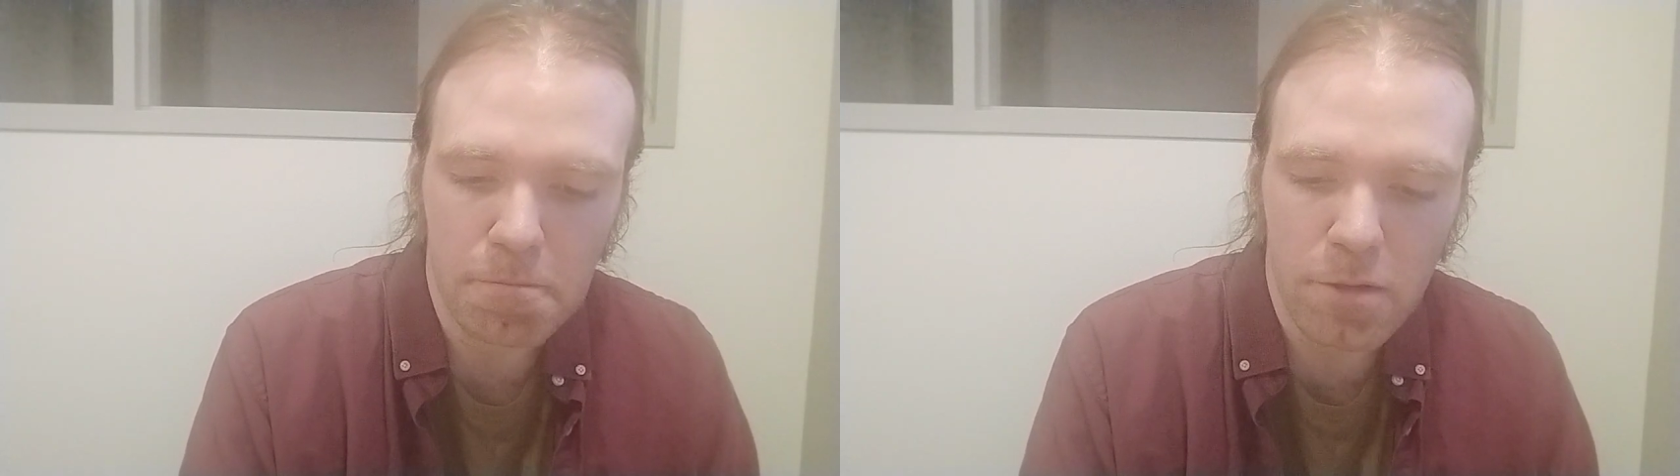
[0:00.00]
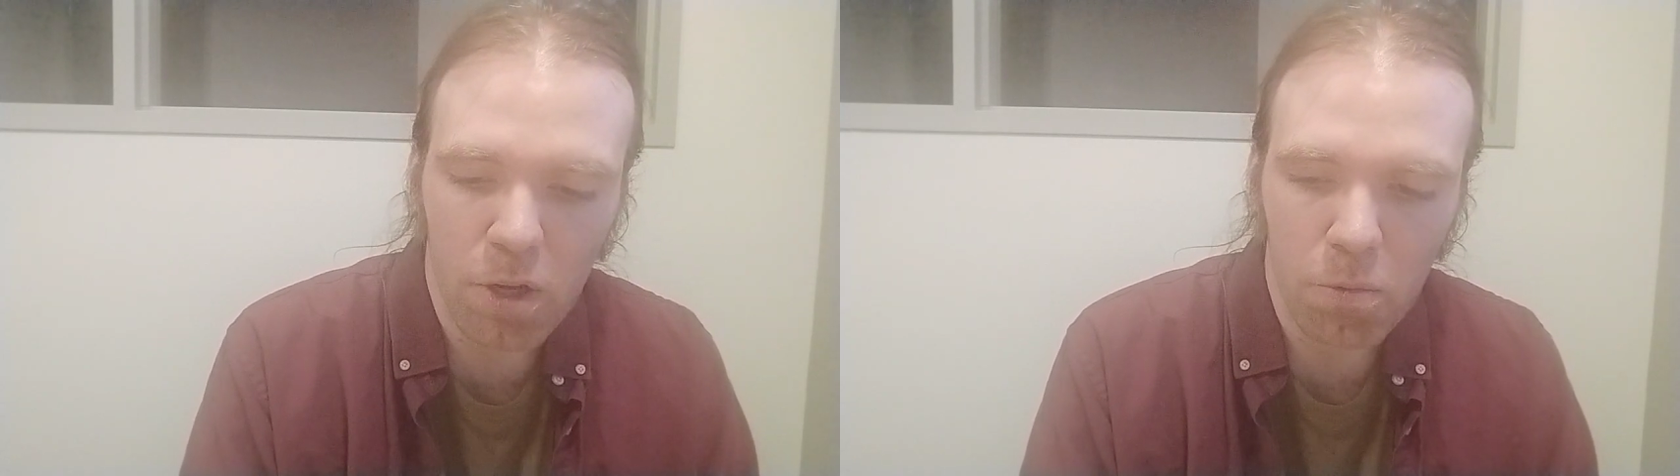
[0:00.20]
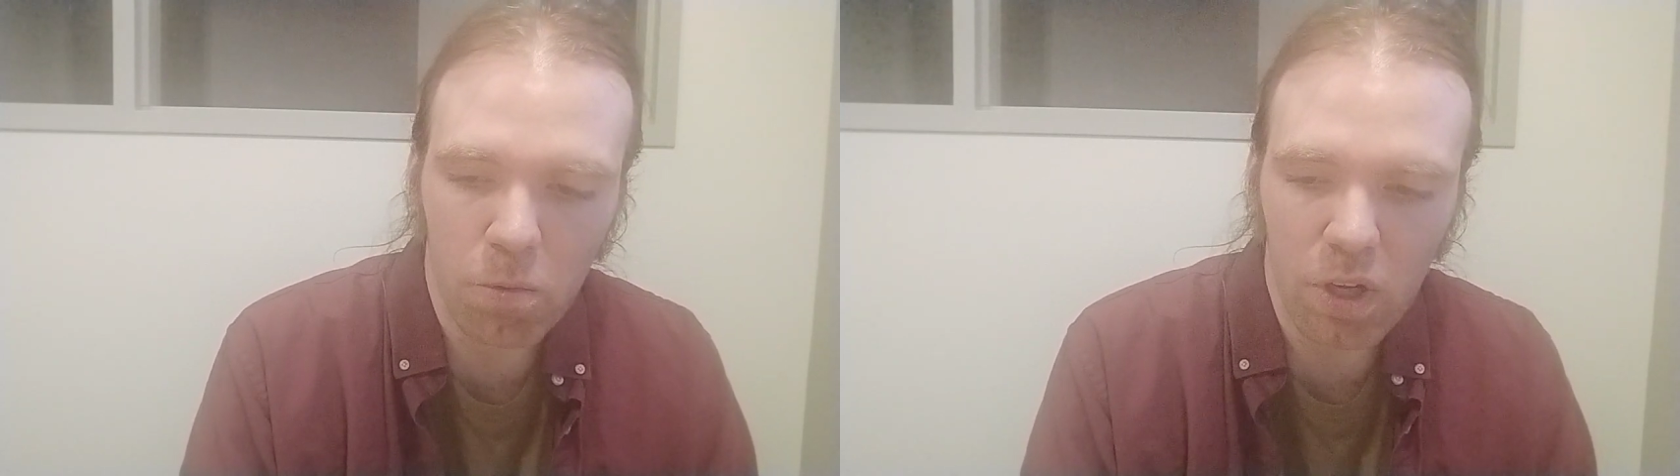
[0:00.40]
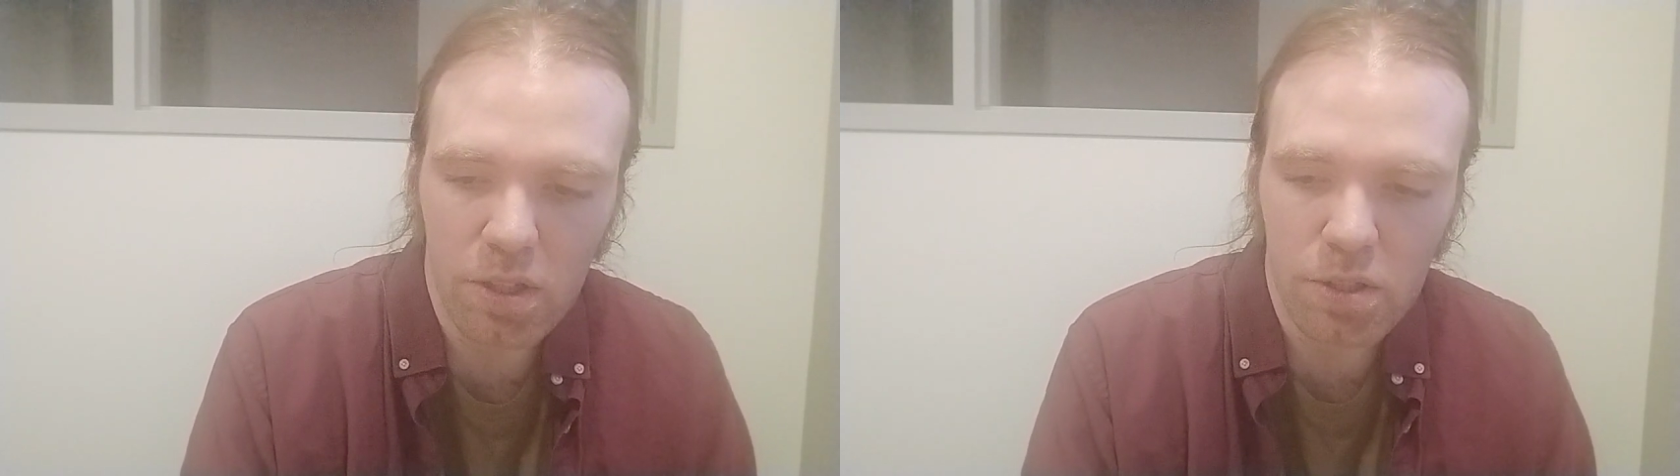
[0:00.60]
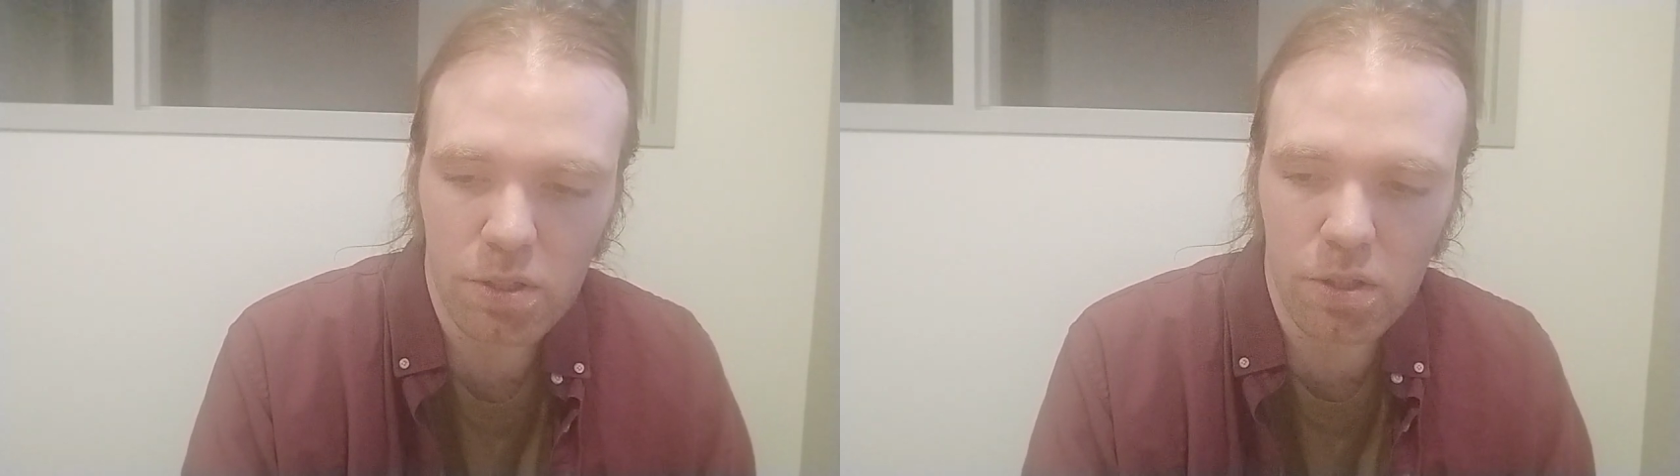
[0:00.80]
there
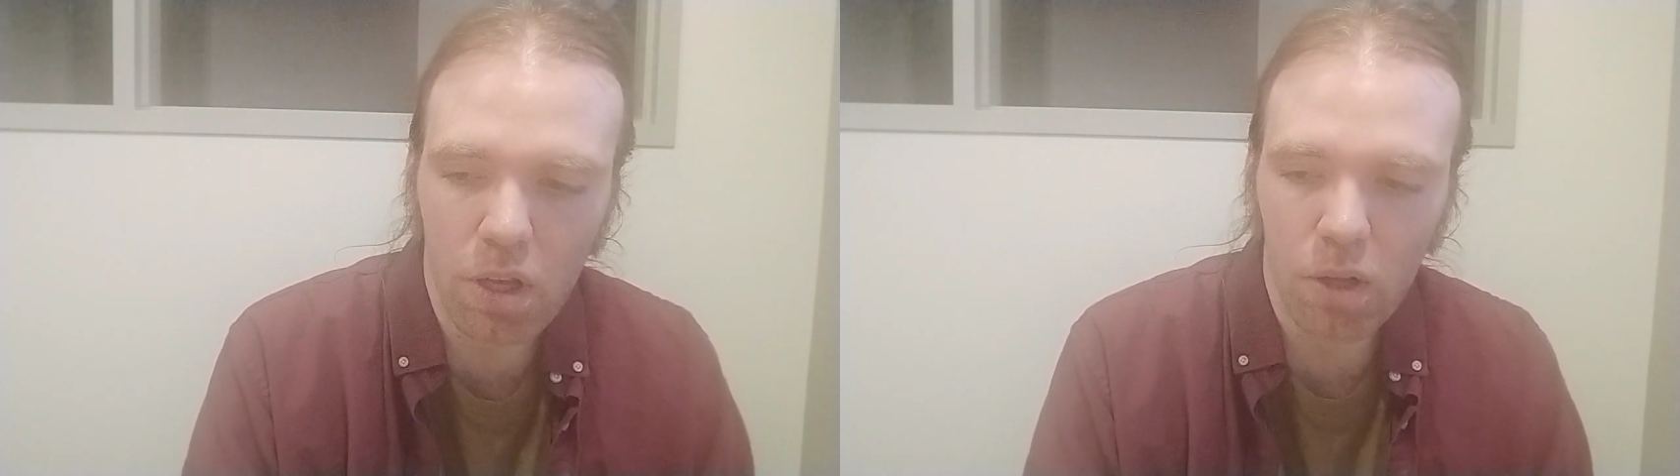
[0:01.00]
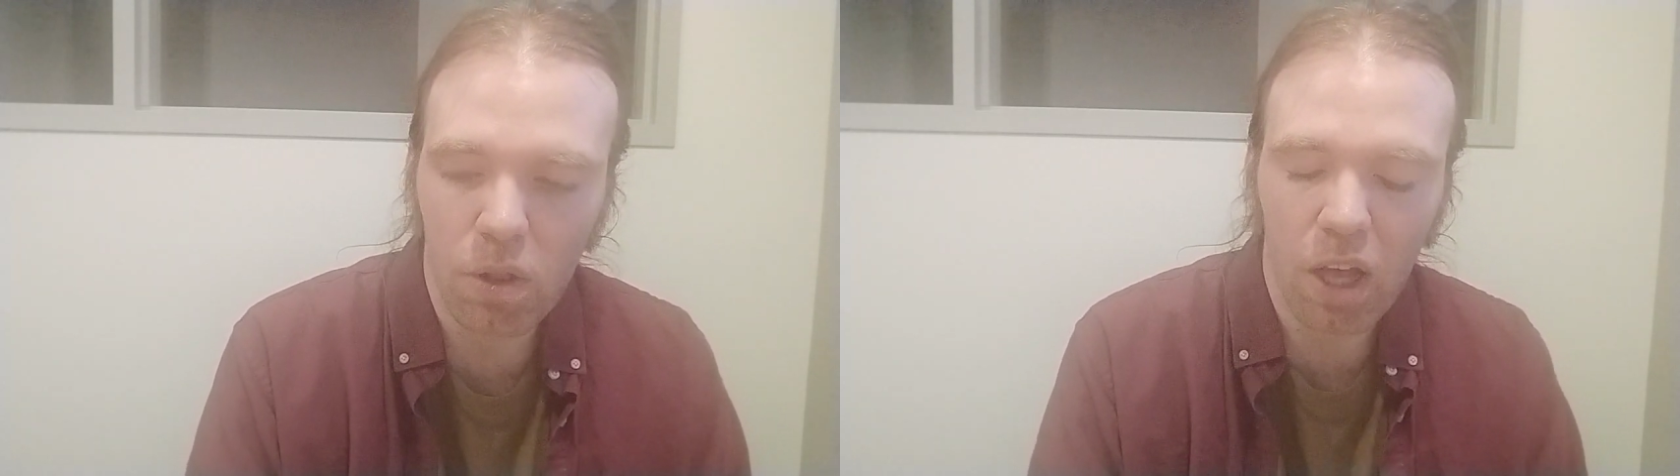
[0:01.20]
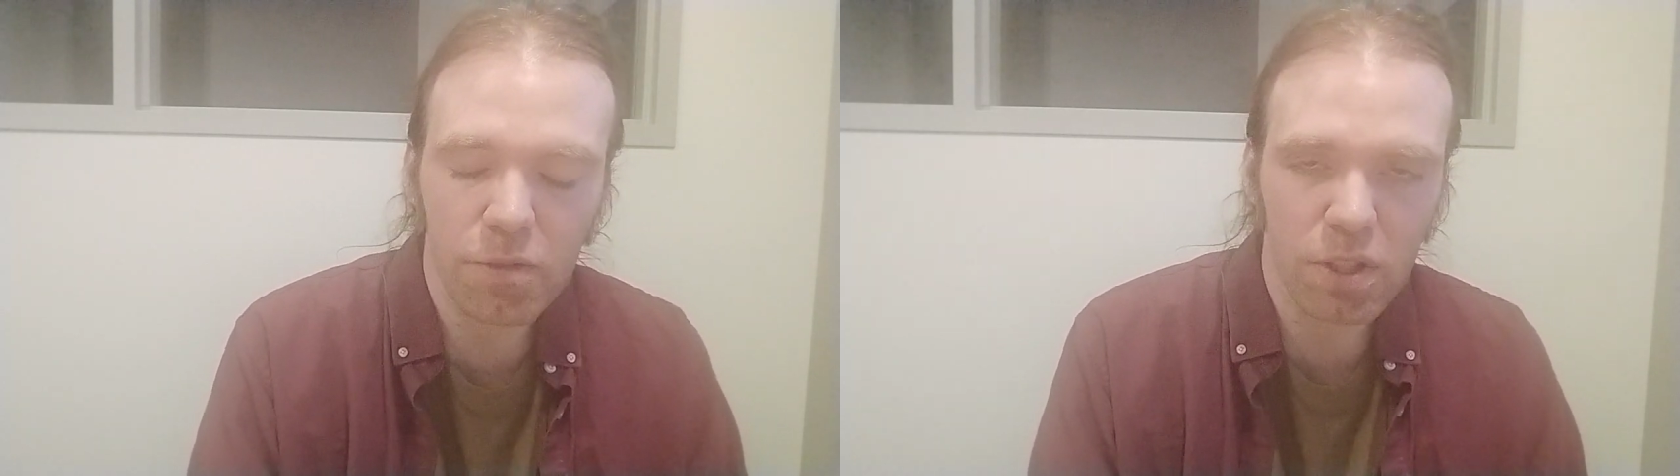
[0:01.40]
was a lot of